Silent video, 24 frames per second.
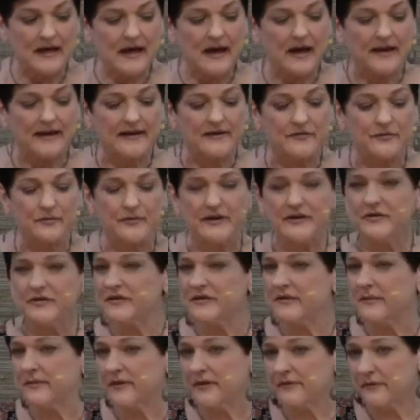I'd like to read you
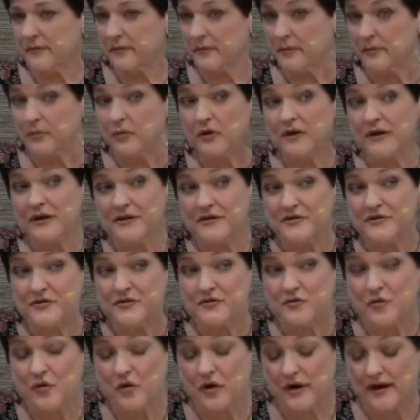something from the book and a
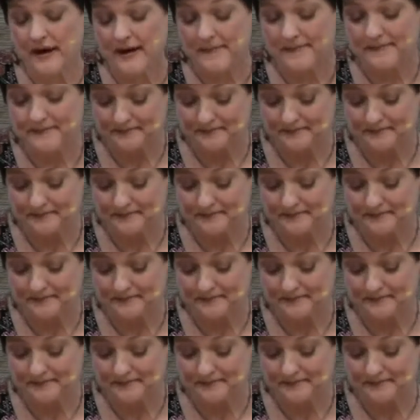story.